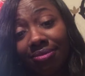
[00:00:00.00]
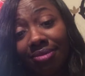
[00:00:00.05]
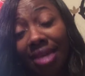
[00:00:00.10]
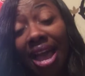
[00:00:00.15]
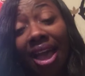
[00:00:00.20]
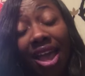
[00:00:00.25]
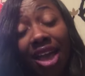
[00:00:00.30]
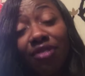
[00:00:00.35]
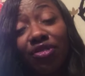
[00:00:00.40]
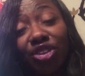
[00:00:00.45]

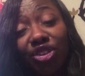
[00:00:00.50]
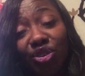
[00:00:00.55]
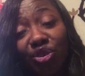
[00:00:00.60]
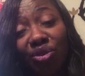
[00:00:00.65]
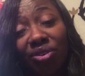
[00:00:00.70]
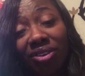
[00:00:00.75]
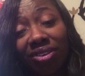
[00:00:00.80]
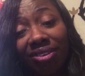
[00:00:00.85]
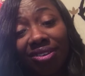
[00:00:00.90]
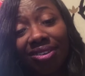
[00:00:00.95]
I have a
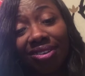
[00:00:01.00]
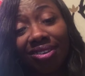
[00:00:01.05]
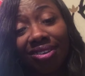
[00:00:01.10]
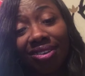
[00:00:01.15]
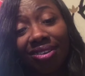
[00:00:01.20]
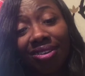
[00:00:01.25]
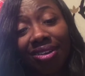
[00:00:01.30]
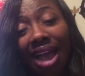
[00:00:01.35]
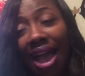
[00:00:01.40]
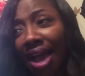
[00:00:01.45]
daughter.
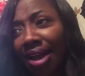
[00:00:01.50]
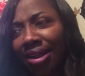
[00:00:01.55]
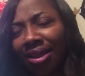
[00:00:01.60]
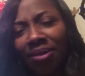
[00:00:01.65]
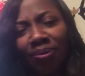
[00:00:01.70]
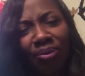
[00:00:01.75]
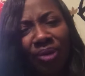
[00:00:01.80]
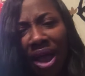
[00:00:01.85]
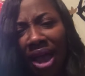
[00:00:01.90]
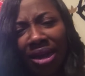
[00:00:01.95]
I
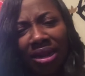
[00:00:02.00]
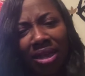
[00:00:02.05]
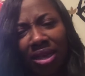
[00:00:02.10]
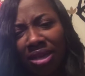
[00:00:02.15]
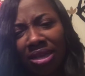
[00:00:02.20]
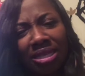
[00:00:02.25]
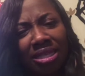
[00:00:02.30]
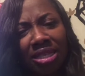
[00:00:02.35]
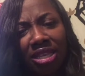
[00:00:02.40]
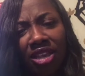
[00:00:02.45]
didn't
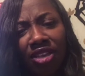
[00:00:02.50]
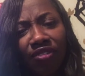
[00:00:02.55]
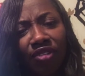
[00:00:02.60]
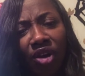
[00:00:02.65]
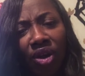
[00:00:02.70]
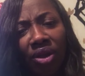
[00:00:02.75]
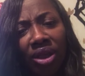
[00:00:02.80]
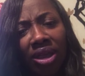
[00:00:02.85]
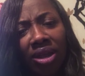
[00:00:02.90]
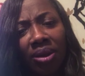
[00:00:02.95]
conceive
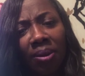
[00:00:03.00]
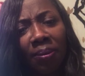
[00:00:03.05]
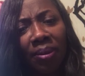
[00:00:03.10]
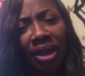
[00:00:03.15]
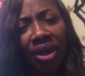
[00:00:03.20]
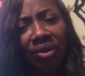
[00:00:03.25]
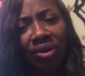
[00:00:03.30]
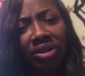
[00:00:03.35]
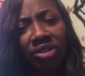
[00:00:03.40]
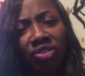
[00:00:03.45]
her in a
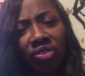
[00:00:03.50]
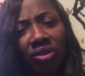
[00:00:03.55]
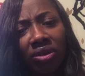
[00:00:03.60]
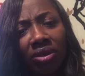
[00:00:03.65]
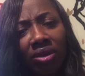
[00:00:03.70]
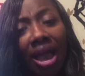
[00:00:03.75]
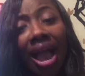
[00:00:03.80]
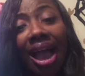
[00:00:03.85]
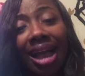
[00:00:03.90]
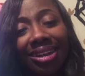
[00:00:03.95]
marriage.
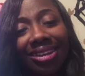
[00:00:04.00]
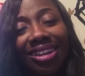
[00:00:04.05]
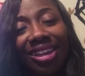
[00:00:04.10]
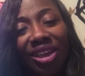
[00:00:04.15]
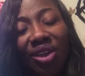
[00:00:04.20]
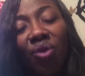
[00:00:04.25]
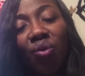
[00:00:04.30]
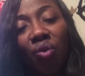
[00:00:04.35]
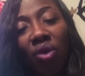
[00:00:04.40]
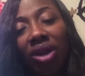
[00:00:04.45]
I
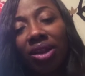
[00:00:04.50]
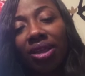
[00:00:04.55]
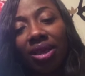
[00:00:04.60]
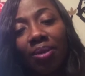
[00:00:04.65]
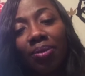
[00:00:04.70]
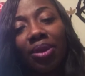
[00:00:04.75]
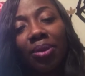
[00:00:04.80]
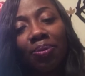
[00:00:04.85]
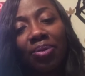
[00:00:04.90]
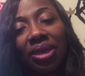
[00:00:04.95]
did want
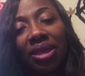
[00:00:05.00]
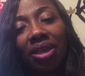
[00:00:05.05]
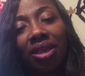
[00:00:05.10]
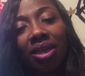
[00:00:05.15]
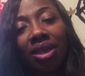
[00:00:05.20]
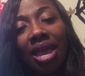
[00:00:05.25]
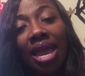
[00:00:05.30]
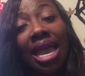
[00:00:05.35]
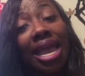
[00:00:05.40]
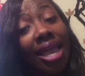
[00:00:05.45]
him to
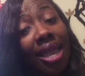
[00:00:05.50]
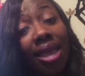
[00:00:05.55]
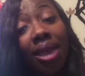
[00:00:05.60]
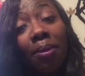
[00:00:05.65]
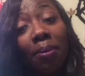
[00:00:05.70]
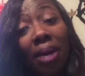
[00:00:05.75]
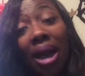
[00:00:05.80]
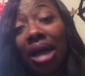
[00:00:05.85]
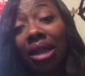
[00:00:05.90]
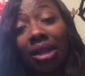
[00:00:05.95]
be in
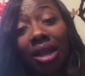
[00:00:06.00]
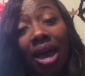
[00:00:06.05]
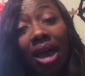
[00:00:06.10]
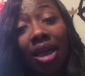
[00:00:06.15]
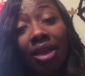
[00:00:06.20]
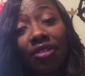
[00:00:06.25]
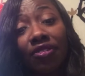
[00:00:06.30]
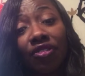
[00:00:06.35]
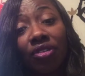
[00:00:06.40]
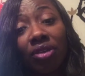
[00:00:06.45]
my
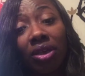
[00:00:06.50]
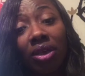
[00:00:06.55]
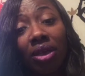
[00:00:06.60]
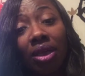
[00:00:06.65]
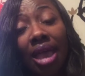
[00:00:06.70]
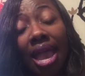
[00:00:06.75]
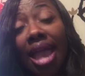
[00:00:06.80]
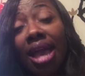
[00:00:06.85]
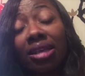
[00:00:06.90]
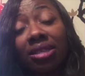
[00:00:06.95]
life
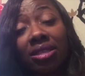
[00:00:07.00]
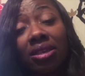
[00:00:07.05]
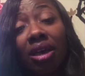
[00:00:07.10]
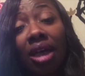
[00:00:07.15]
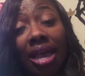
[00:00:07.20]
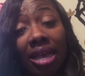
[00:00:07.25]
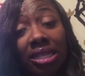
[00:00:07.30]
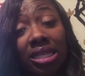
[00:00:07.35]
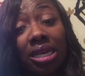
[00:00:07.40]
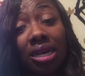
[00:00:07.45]
as
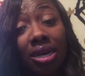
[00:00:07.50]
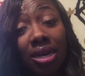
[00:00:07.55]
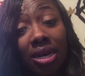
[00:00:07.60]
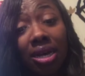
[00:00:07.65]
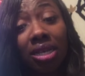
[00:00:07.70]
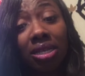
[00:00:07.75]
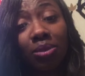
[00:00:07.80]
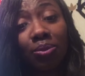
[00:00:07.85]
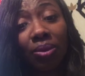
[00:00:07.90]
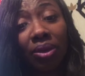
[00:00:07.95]
a
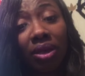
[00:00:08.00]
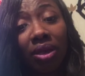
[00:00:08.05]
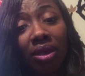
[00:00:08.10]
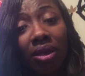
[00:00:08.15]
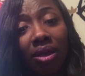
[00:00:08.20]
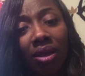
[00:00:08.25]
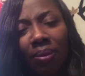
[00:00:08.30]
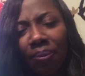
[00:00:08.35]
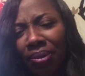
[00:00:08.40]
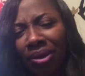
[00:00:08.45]
husband.
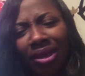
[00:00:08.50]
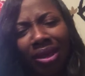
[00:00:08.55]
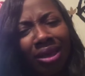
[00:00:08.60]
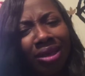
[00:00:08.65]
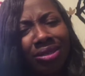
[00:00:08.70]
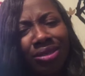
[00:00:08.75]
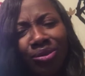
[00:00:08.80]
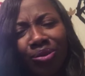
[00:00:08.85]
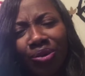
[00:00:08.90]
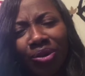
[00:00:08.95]
But
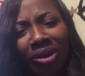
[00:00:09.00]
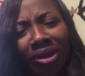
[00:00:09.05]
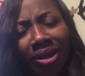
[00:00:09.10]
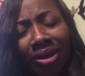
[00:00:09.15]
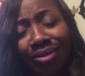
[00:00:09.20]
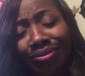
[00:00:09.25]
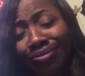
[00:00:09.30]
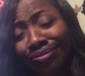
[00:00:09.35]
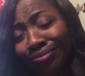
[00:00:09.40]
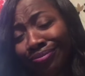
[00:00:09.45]
guess what?
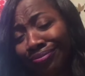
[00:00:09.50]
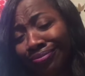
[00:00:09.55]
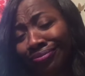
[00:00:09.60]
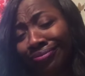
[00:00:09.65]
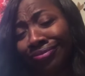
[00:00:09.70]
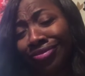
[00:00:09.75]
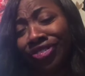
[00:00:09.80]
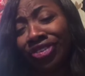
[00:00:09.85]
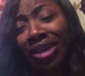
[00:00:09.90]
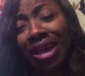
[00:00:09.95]

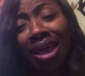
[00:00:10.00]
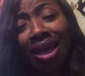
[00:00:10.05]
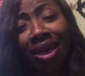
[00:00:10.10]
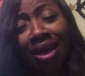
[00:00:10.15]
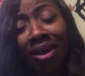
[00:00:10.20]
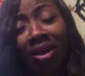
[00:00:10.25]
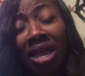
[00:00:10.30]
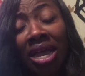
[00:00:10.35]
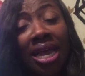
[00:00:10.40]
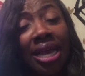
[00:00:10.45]

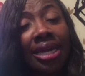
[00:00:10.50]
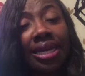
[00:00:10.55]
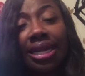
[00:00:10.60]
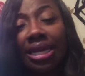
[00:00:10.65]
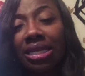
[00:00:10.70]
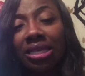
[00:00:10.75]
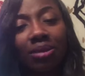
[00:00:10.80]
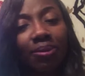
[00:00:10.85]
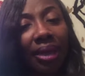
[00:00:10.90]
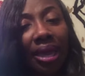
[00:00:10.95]
Child,
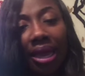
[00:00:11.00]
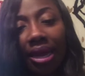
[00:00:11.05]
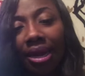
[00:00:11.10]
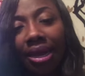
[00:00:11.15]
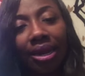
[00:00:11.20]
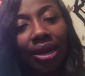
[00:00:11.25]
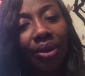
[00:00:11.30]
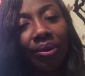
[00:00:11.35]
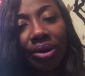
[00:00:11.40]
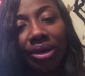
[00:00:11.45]
this man
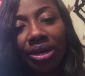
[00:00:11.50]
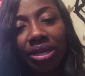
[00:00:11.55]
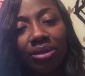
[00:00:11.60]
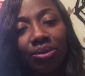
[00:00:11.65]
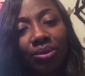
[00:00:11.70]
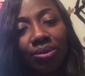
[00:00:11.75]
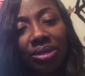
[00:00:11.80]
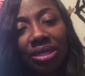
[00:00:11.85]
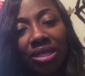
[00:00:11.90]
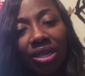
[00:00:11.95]
ain't no
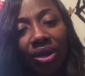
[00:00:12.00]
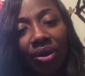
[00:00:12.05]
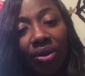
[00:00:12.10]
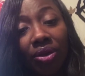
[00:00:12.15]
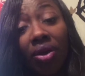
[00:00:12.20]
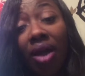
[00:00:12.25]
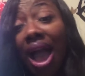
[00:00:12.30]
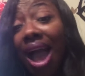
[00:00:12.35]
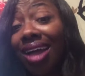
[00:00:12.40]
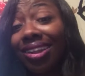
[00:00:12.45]
husband material.
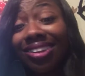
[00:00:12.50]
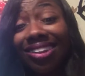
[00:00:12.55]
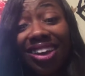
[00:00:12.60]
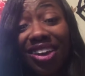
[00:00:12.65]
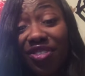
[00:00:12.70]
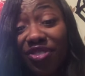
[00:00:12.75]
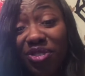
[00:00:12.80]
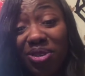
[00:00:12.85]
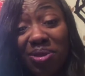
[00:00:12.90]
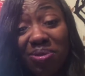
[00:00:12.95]
I
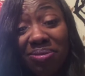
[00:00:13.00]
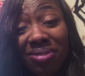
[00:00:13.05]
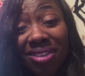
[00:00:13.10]
love him